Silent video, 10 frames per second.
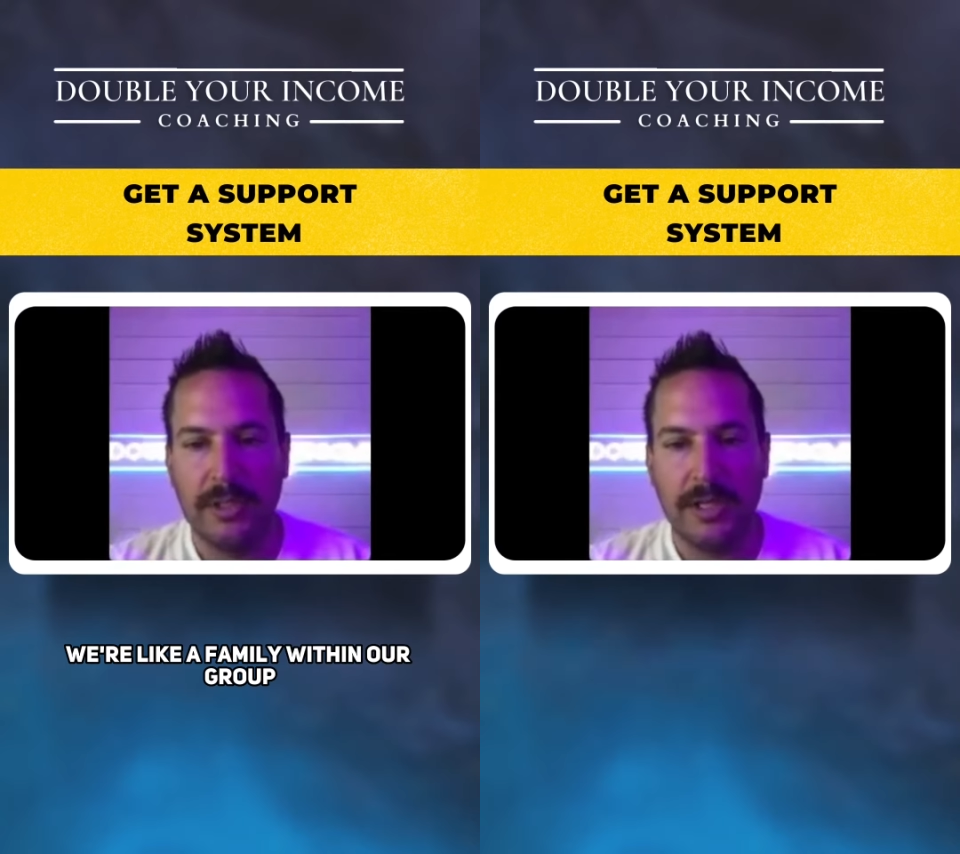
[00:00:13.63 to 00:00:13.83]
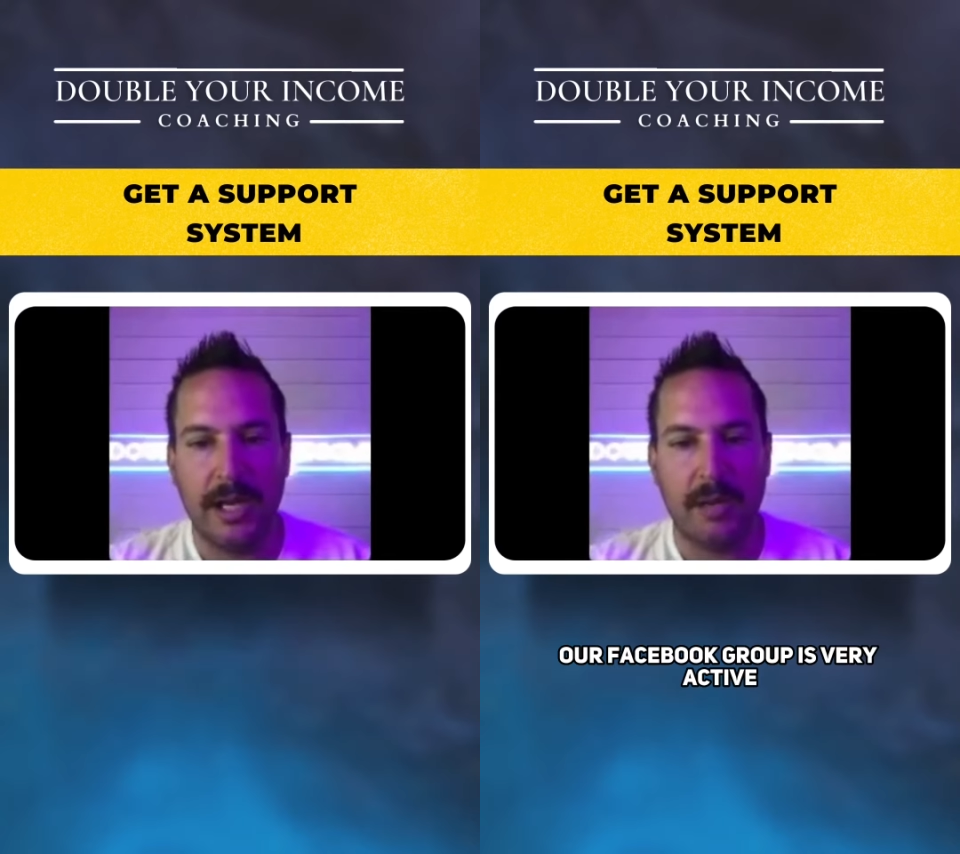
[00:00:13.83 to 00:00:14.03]

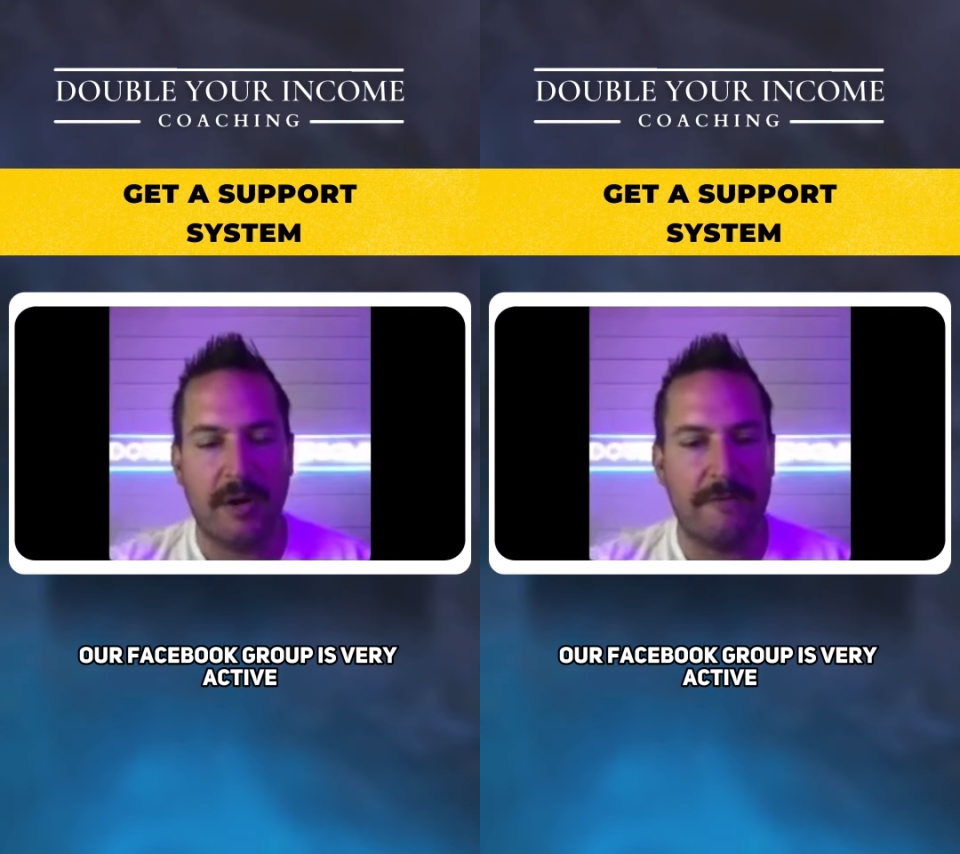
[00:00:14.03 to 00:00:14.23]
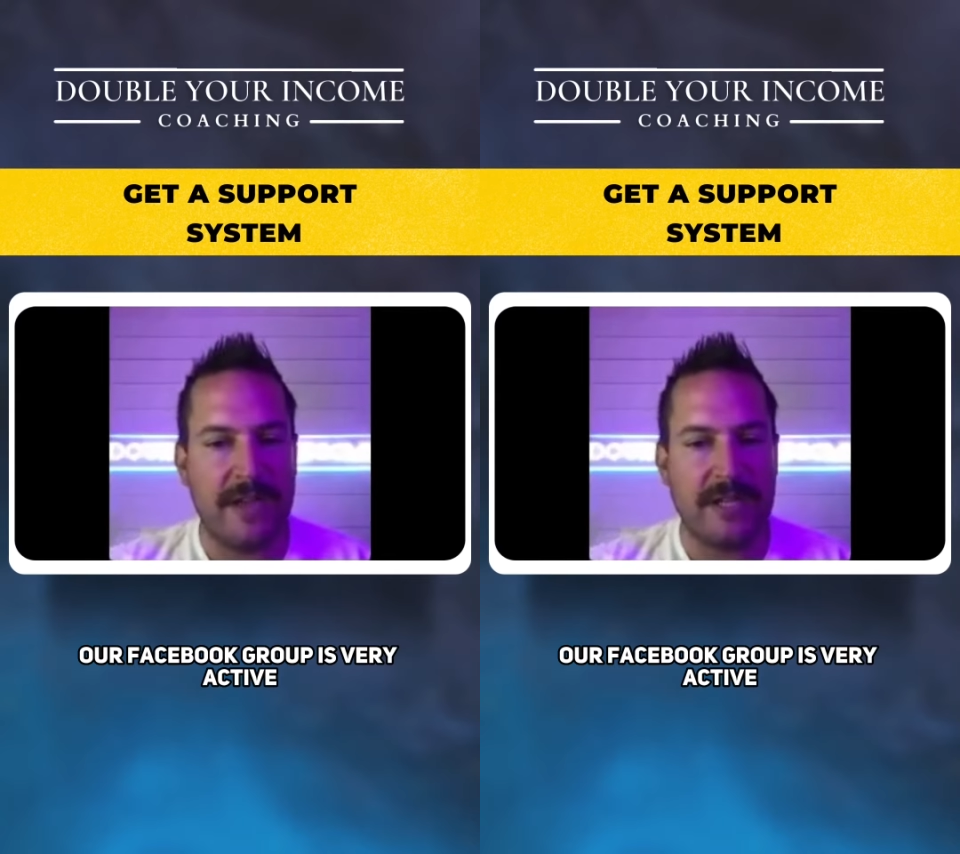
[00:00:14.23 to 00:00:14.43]
Our
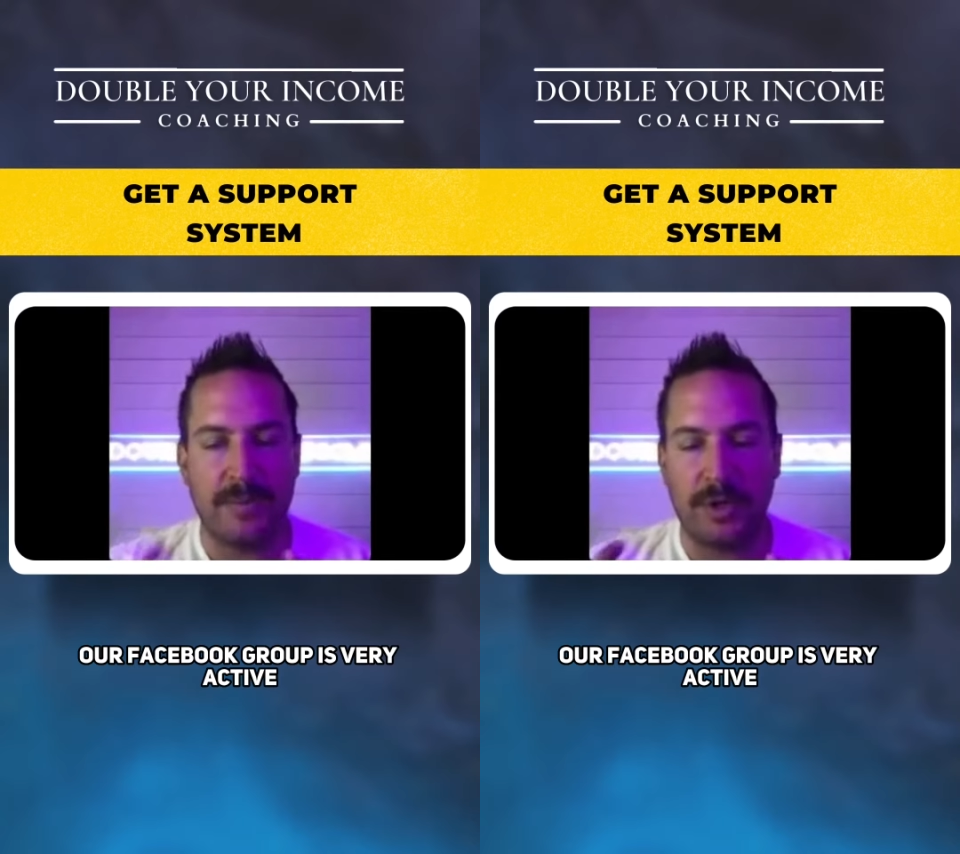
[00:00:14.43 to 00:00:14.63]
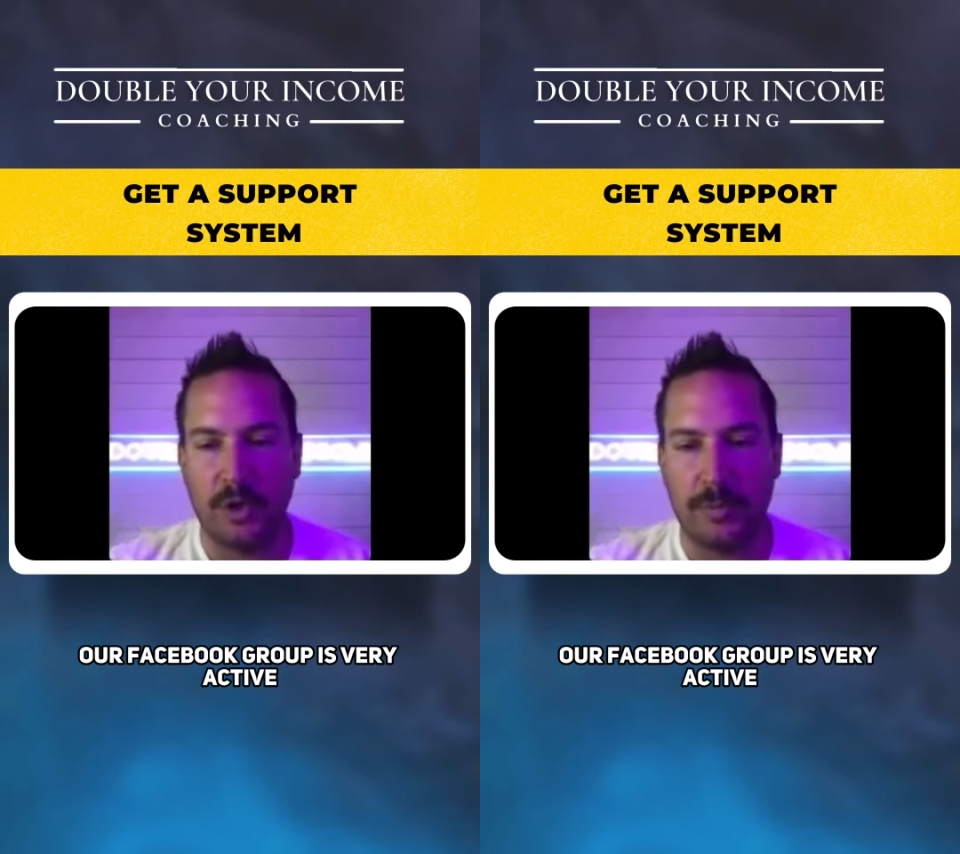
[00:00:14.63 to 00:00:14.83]

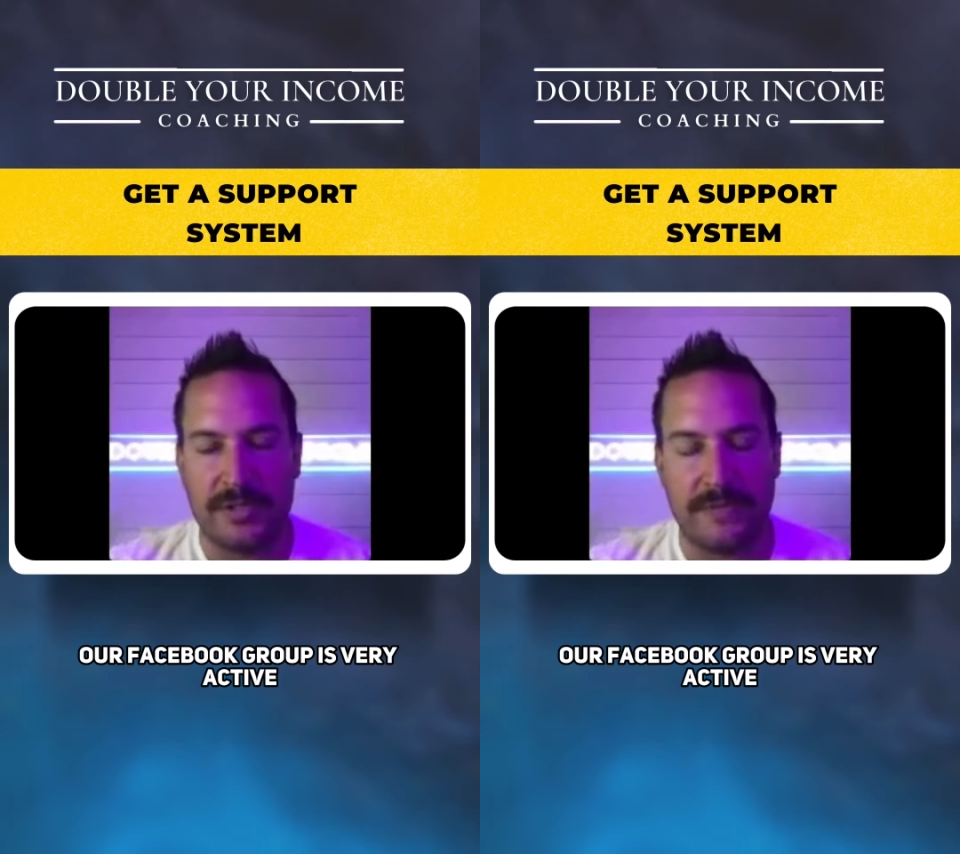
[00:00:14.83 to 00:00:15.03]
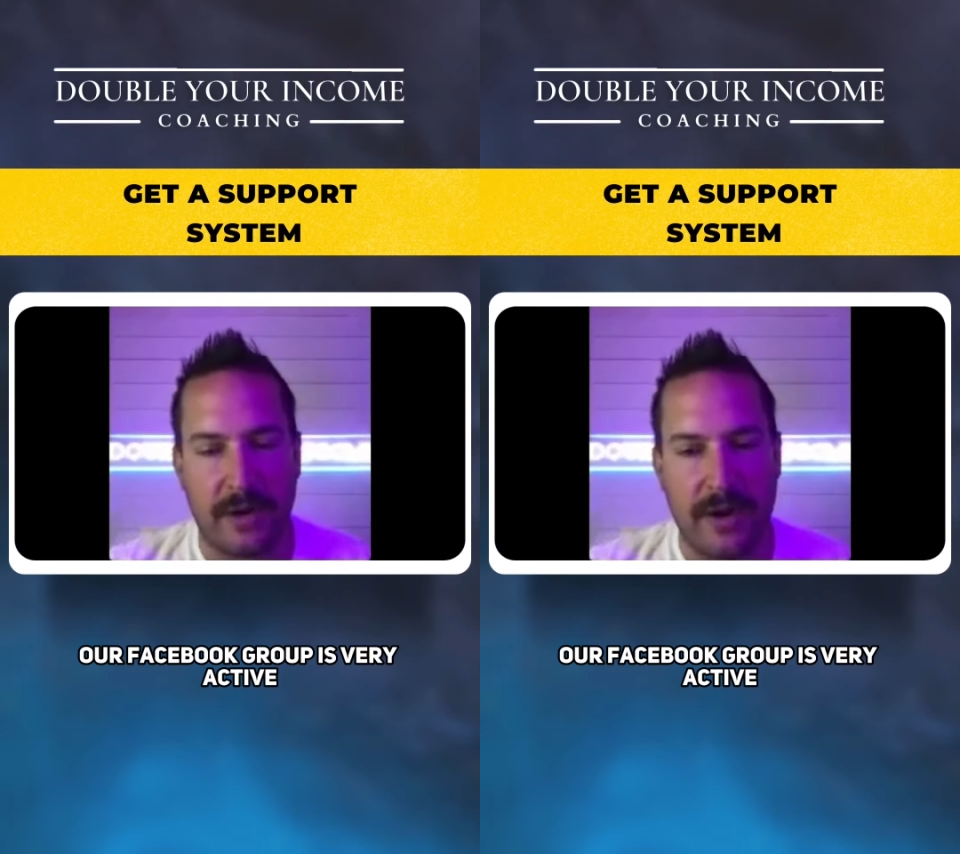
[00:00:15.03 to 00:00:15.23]
Facebook group is
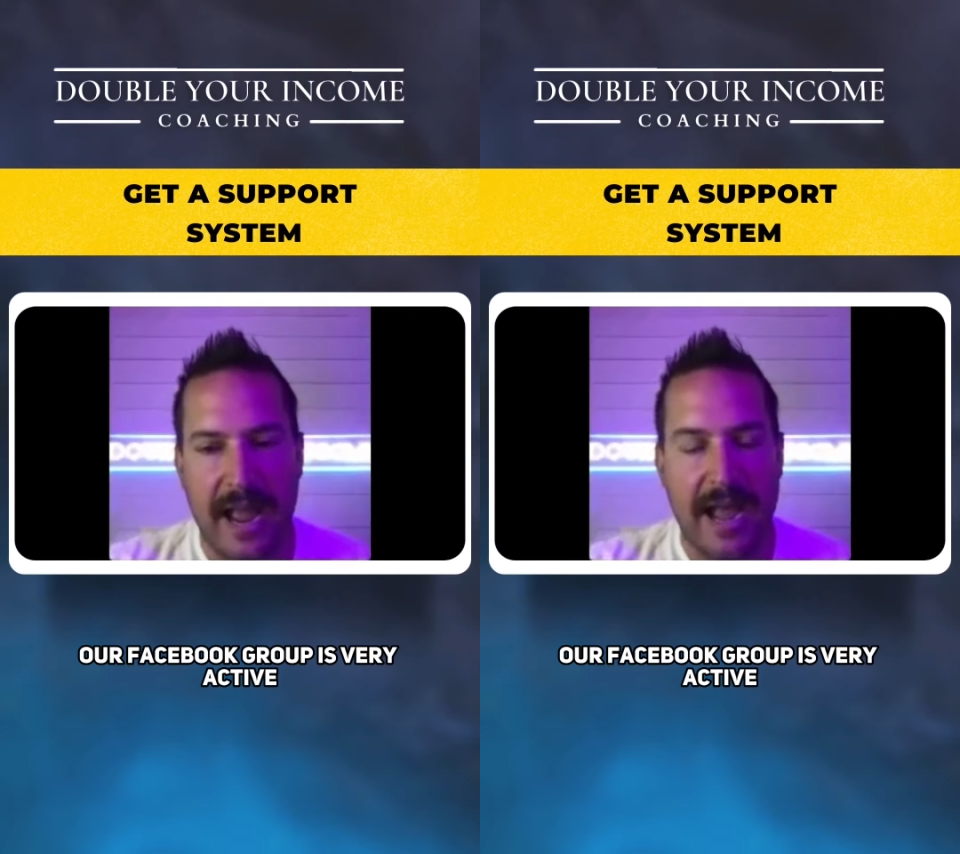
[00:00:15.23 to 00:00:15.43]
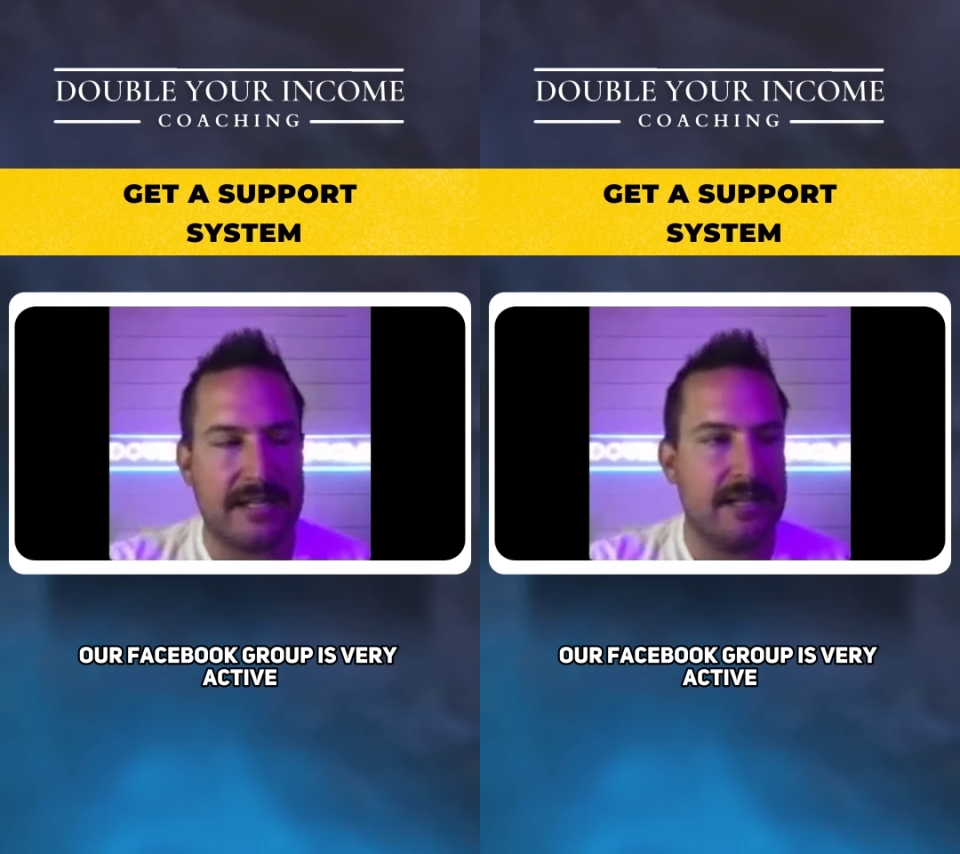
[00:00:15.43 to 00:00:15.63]
very
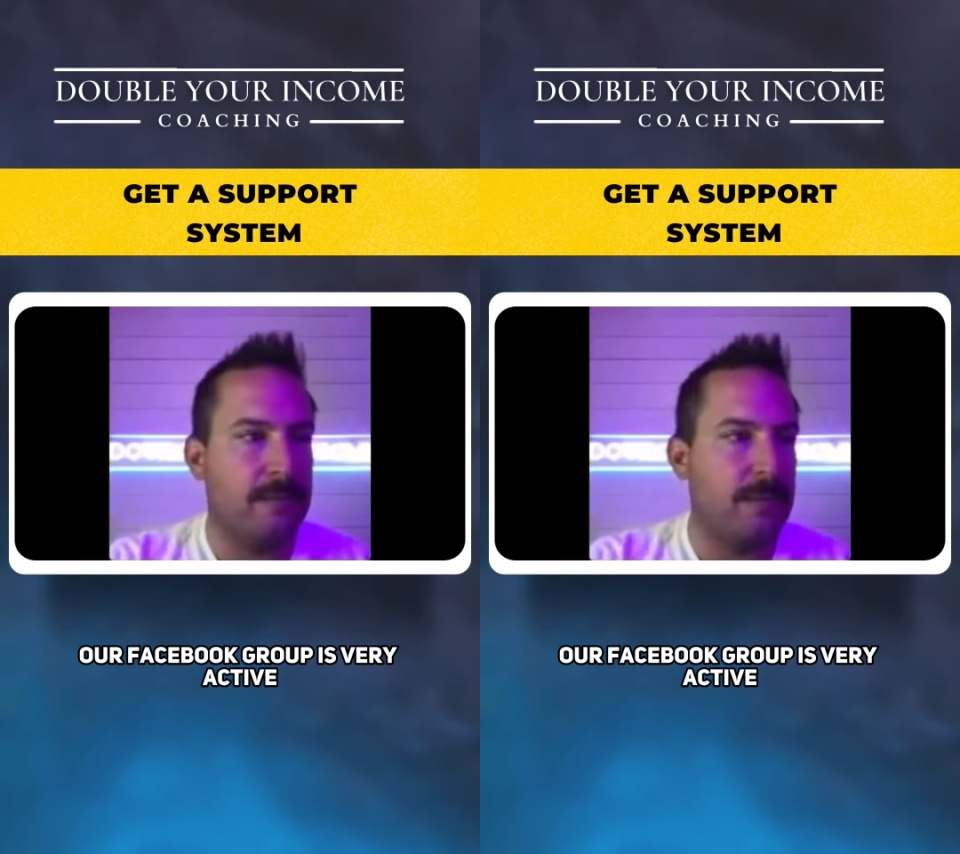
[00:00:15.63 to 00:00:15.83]
active.